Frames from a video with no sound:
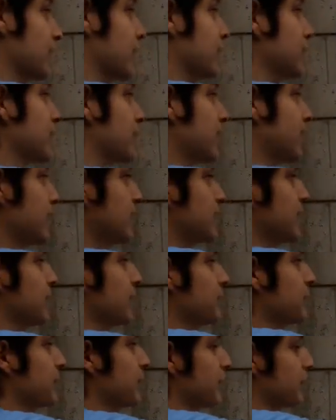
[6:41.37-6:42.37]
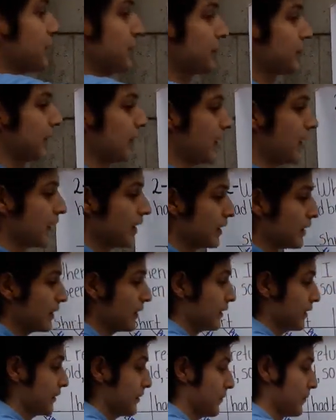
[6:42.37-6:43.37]
in this case is a pronoun
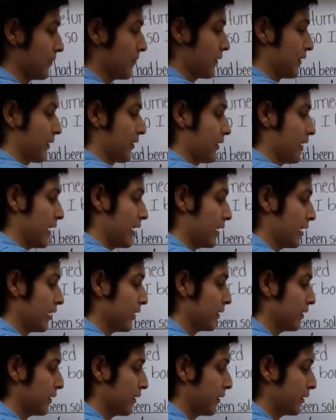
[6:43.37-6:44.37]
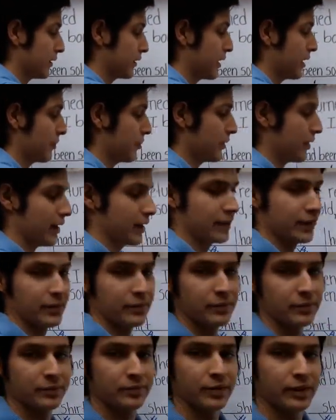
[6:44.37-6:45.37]
I, then separate
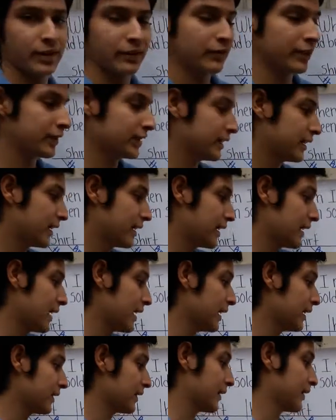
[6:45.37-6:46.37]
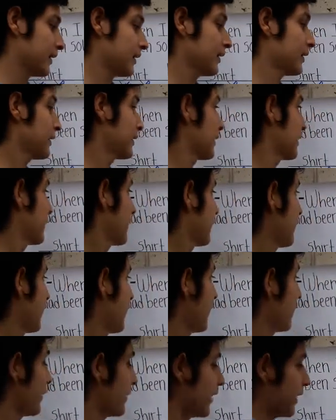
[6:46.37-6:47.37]
with a vertical line,
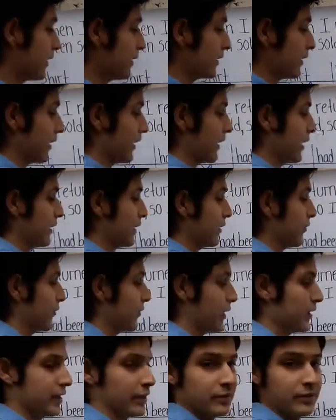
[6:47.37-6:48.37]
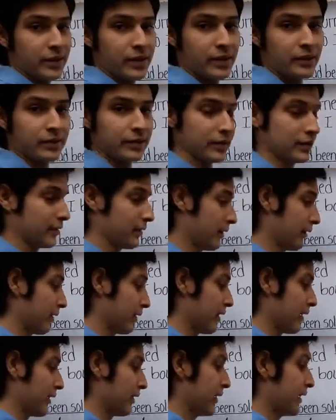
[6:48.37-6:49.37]
and then identify the verb,
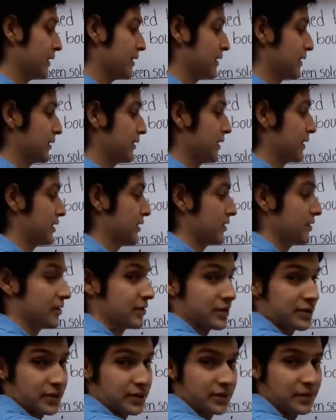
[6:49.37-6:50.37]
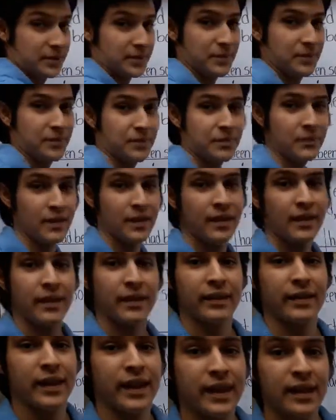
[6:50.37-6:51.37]
that is, return.
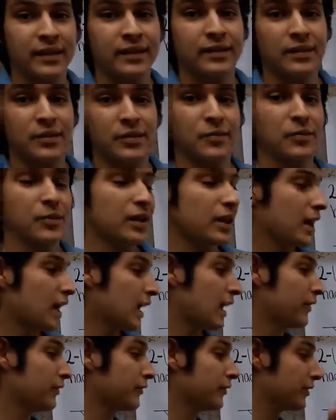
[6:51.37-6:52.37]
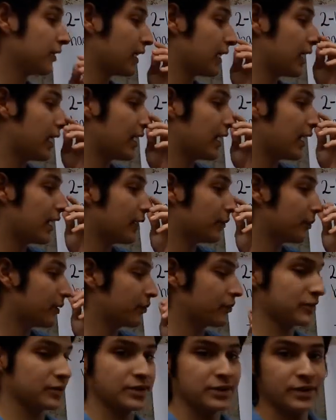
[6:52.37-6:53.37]
Then we have a
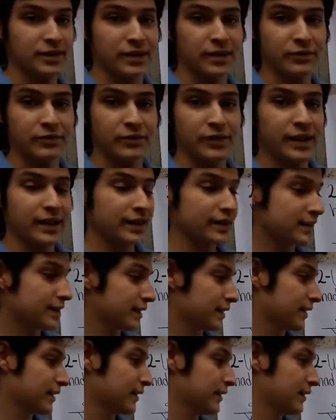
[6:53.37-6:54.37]
prepositional phrase.